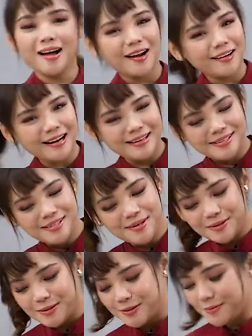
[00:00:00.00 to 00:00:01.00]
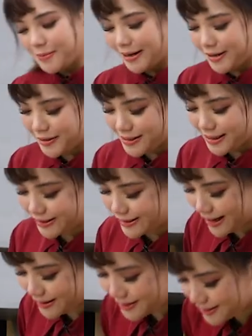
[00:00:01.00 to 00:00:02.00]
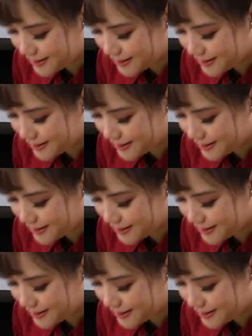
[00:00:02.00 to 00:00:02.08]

Alright, so my clothes are done,